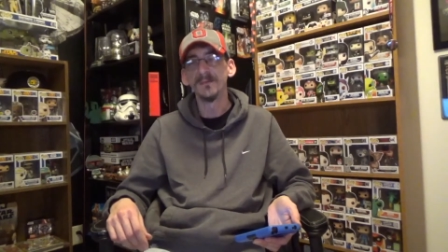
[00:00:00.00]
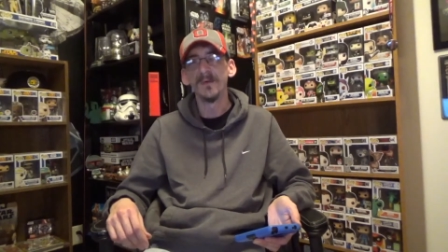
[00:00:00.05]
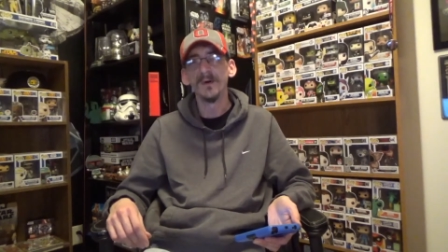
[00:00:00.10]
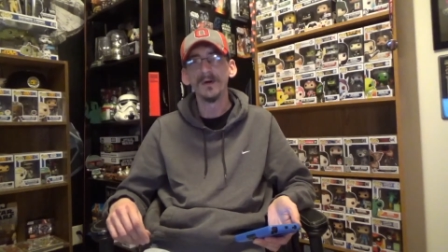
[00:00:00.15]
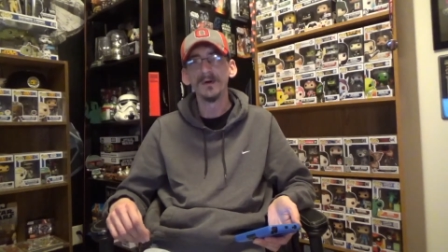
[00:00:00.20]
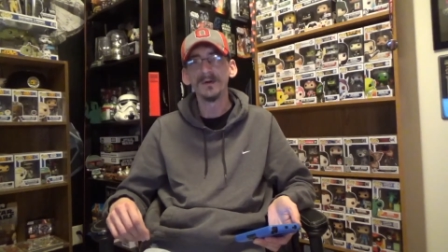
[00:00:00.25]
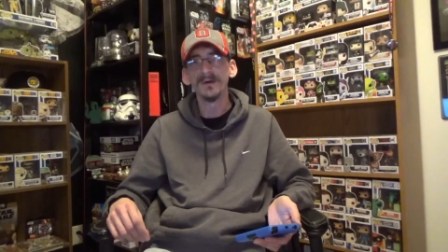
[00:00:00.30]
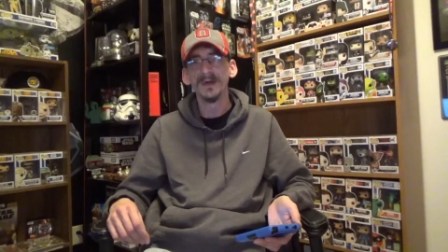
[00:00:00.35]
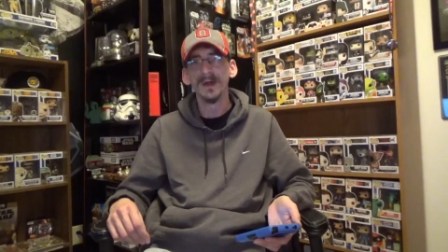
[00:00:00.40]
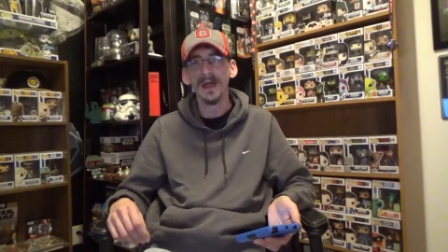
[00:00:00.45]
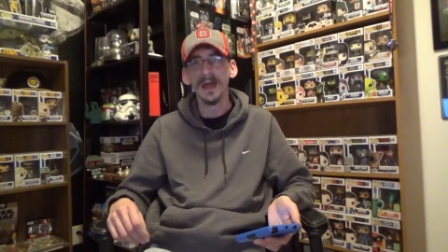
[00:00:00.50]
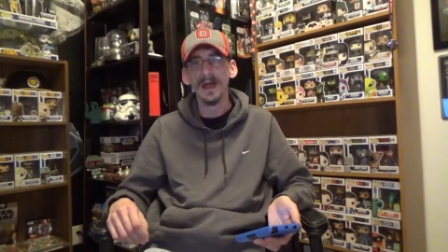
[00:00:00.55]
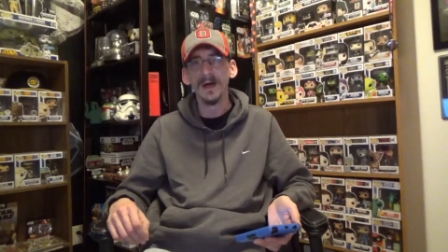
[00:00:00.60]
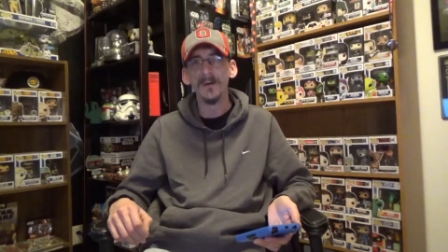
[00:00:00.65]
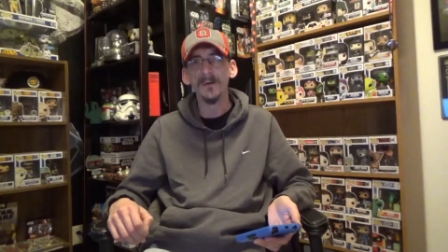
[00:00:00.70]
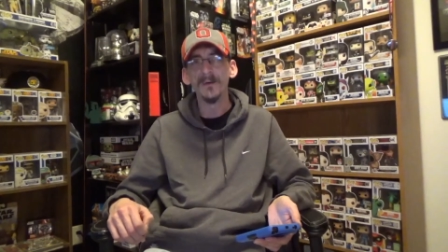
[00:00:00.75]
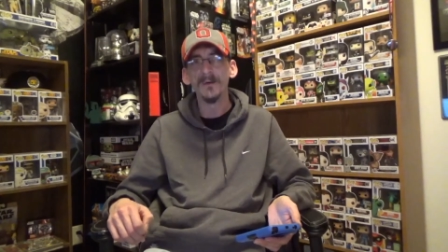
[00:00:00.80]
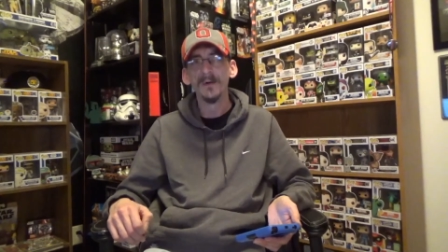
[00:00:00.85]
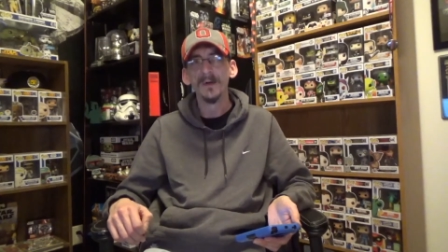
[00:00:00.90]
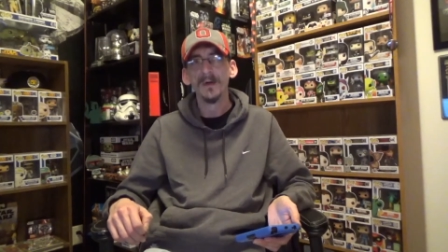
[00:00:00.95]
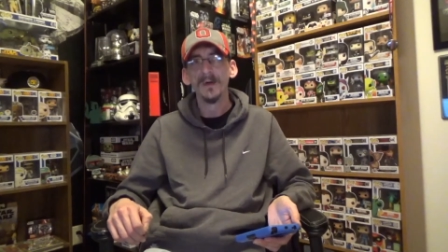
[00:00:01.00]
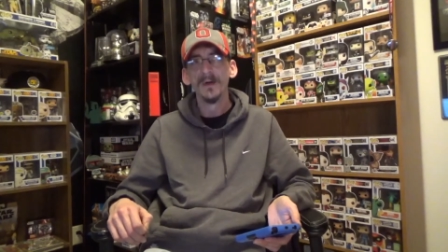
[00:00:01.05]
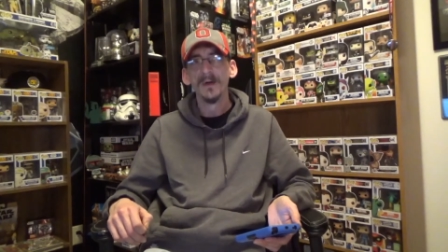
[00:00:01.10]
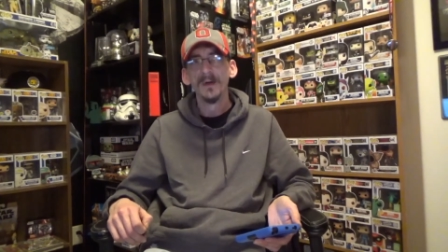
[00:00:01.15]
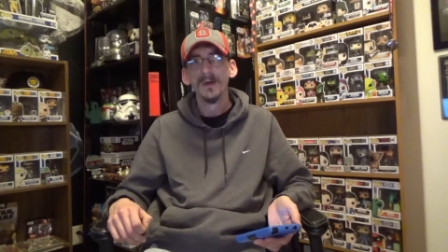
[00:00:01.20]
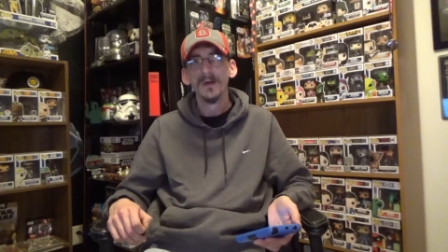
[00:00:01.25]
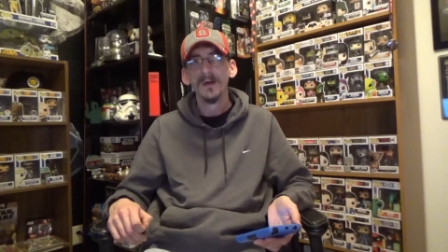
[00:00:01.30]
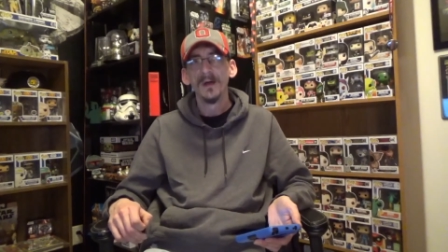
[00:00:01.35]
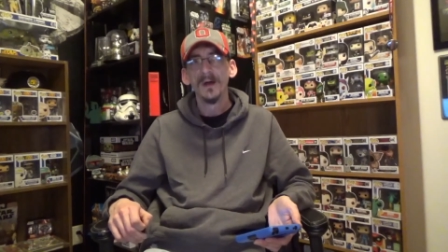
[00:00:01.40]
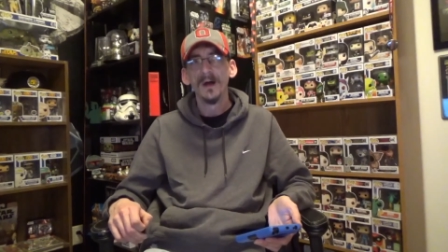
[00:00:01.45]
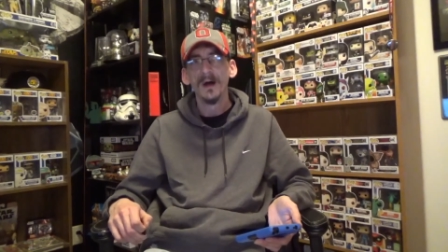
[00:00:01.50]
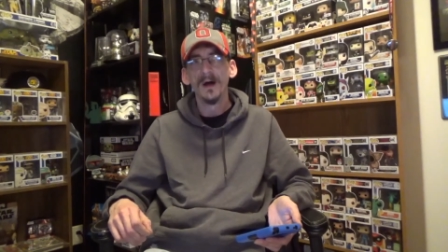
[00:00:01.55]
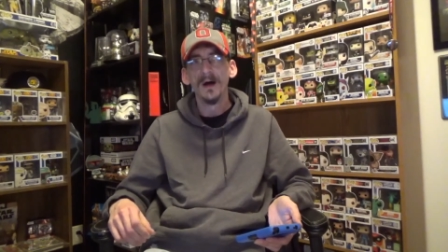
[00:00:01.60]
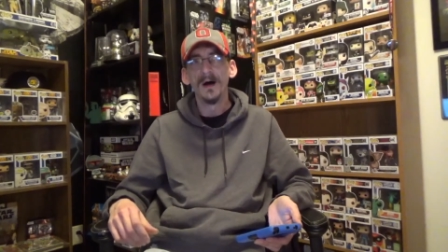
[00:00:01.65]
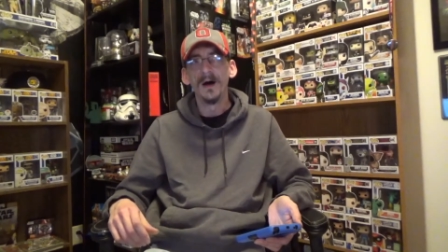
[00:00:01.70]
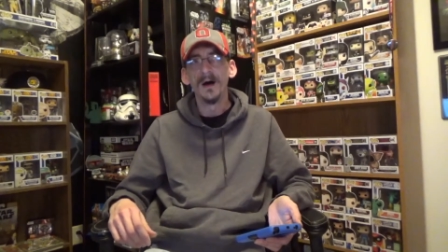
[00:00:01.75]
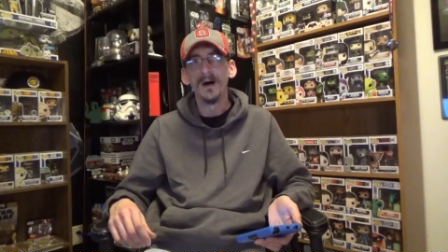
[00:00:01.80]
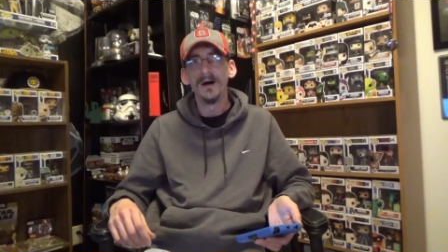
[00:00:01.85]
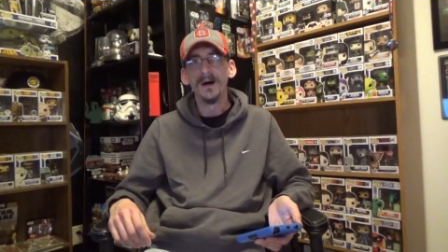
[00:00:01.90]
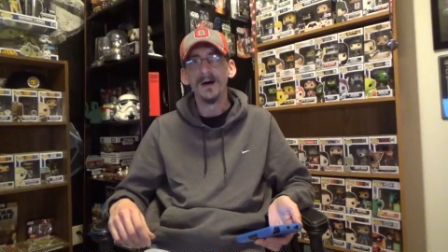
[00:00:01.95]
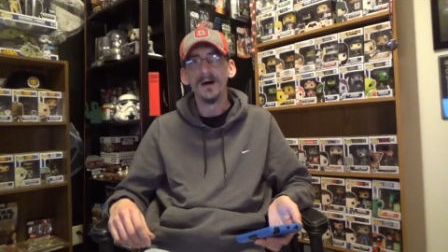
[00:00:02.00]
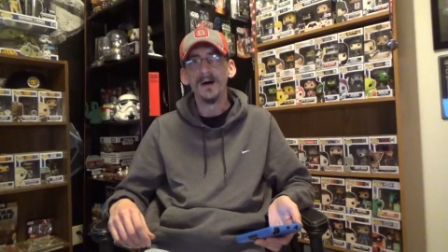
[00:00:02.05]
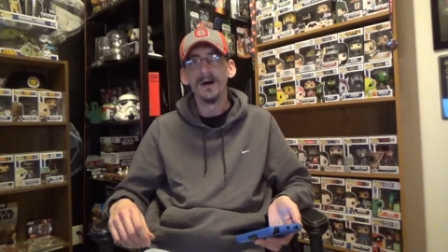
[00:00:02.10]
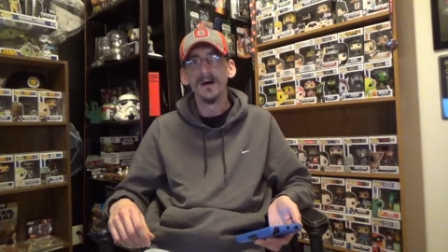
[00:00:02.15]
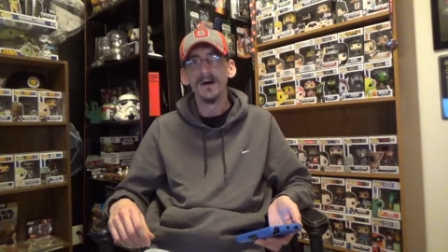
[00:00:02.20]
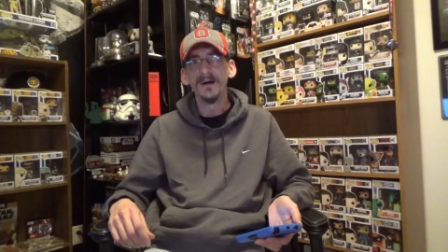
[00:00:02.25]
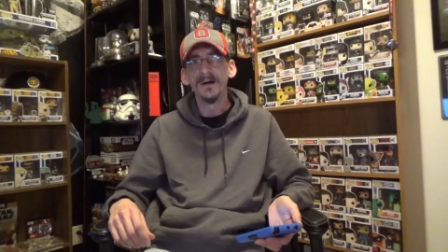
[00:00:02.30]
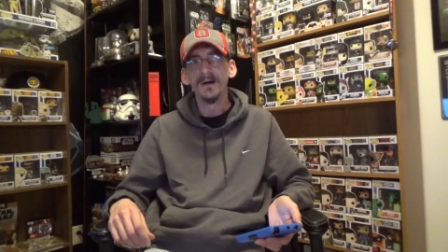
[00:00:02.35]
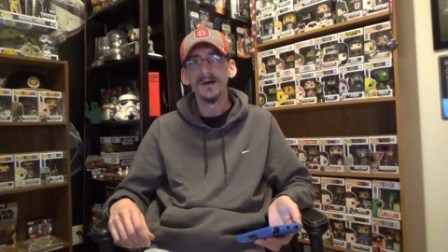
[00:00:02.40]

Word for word: mark now. Uh,